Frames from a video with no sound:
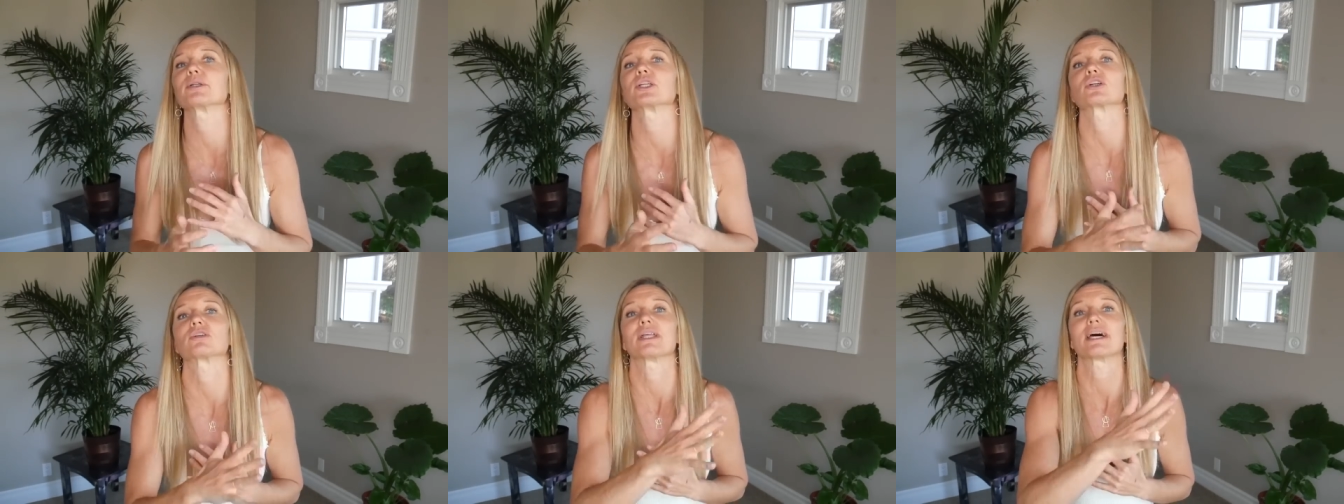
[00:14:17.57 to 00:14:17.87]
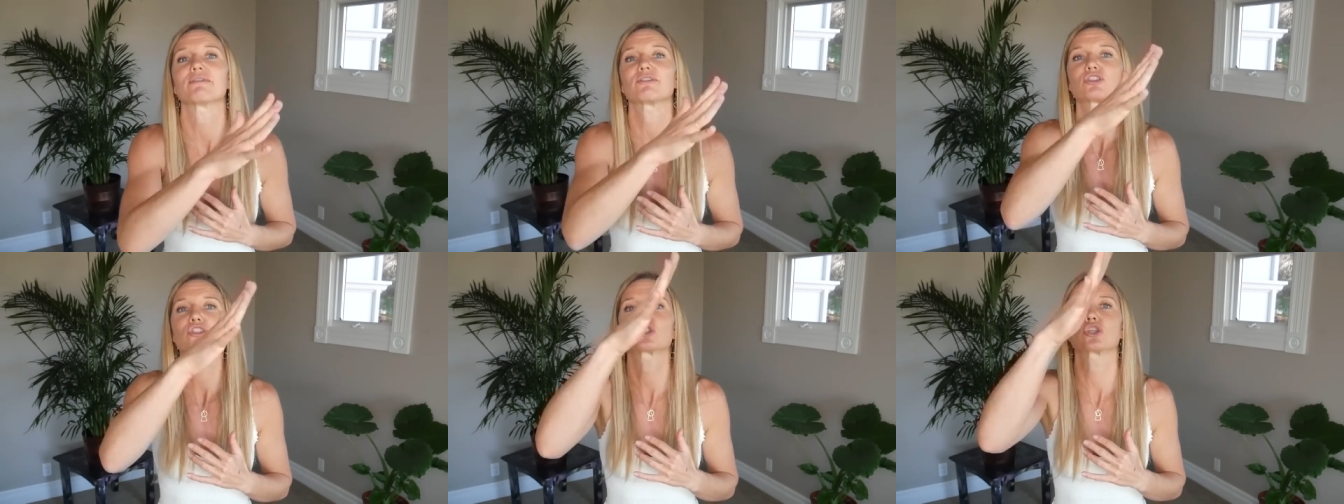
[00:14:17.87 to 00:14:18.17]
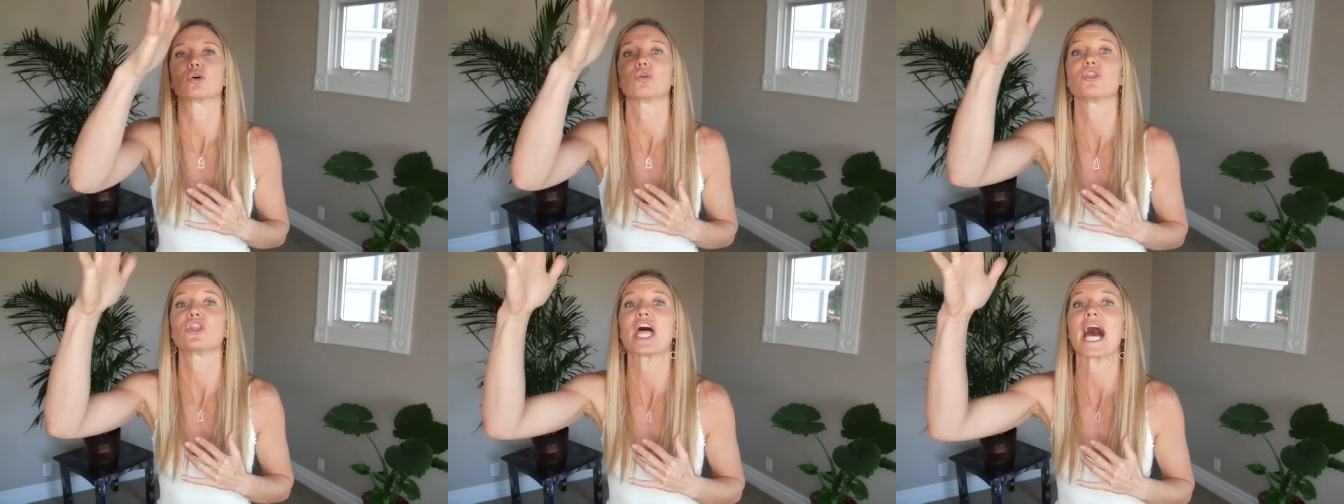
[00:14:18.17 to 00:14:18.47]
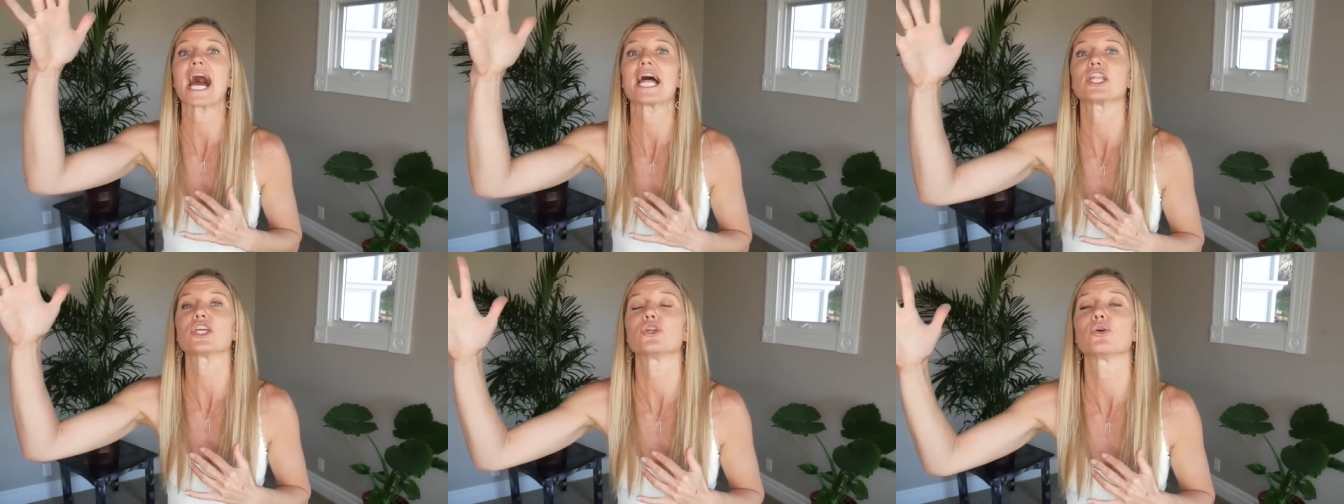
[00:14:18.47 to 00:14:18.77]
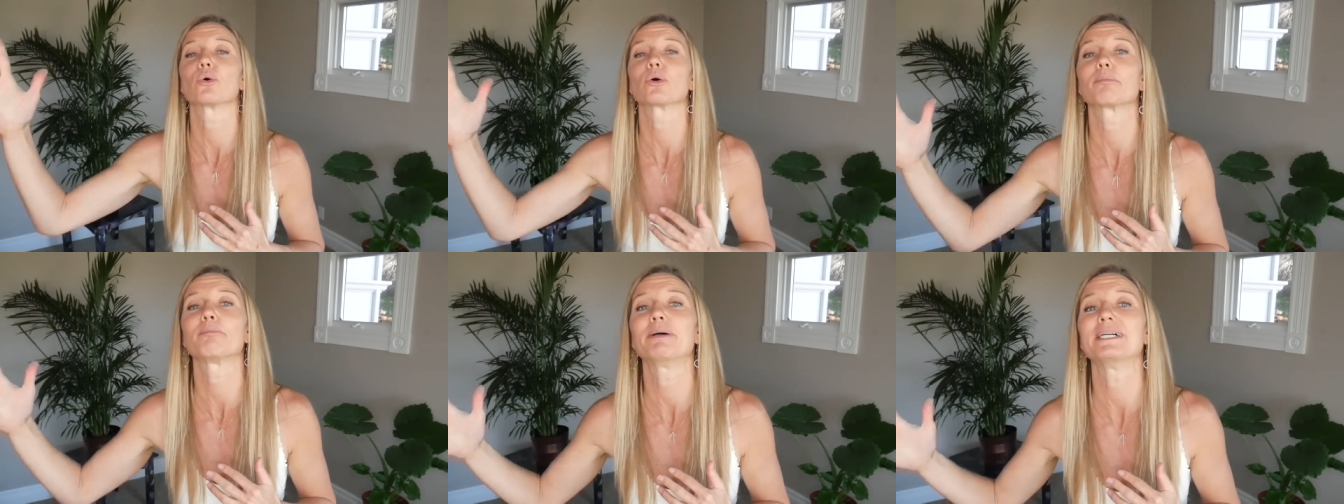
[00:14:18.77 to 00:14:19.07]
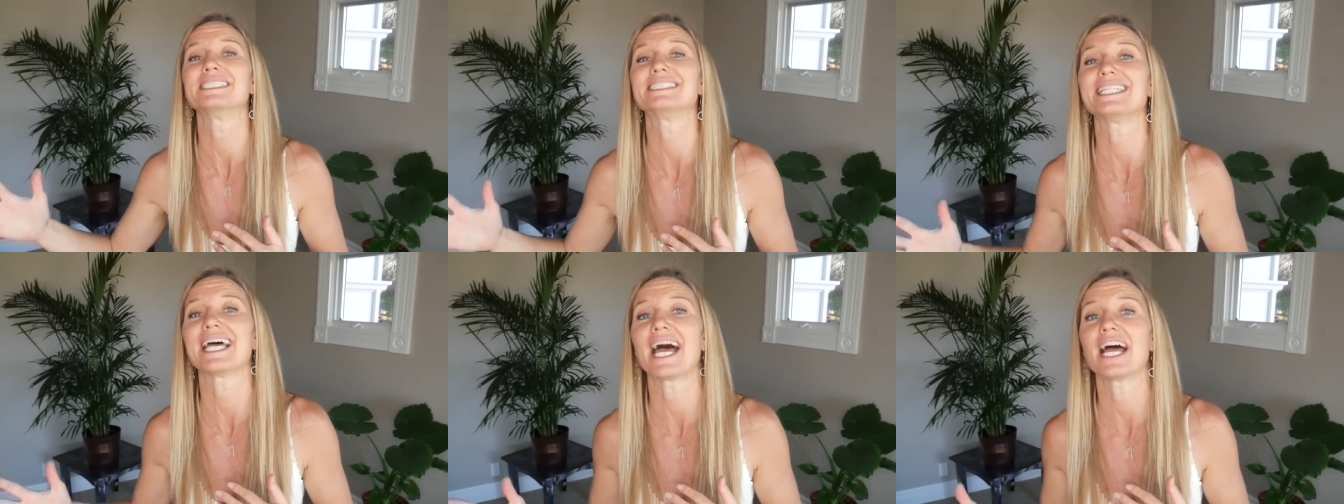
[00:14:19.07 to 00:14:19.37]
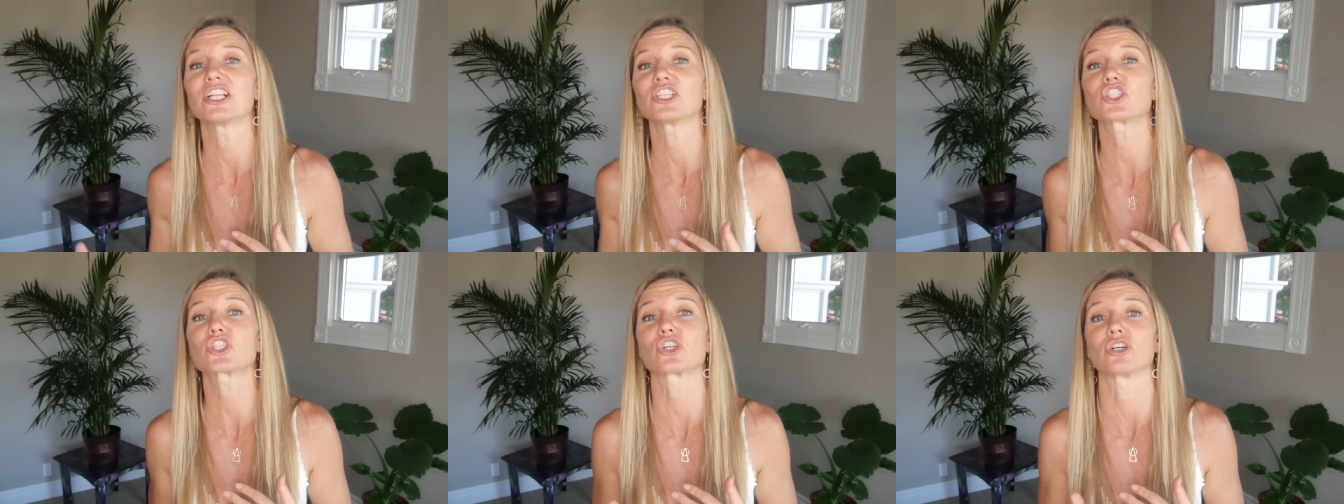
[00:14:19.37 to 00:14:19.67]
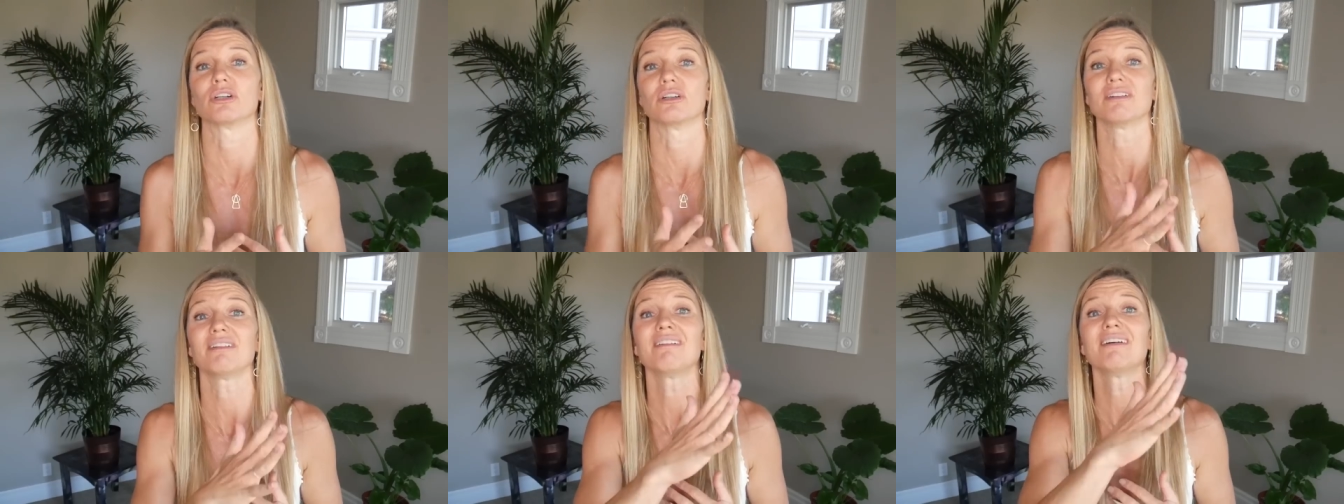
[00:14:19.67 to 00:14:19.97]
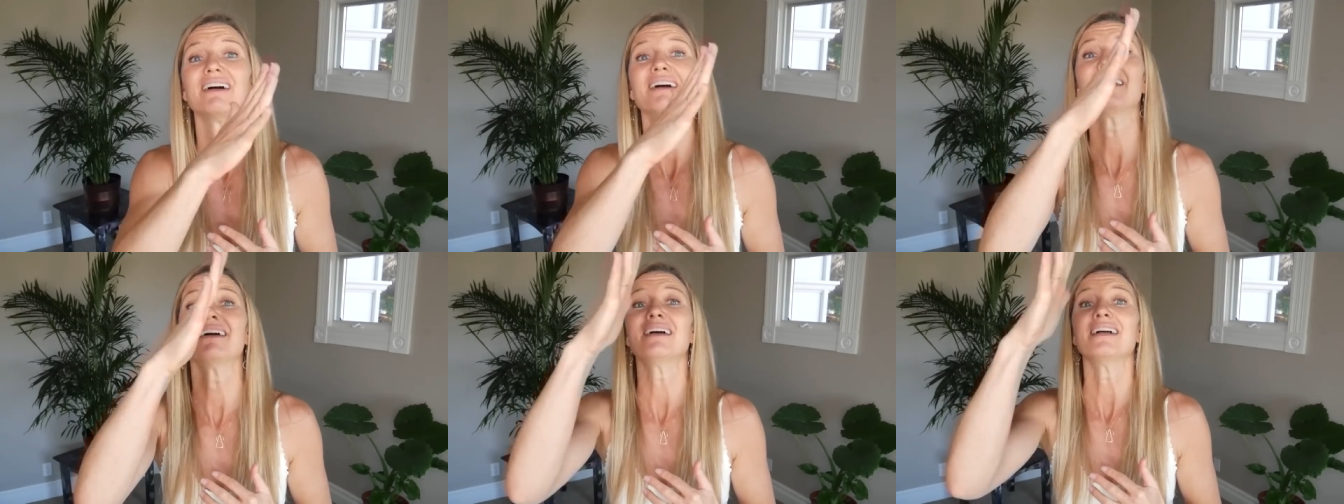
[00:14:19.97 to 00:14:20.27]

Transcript: in your life so that your potential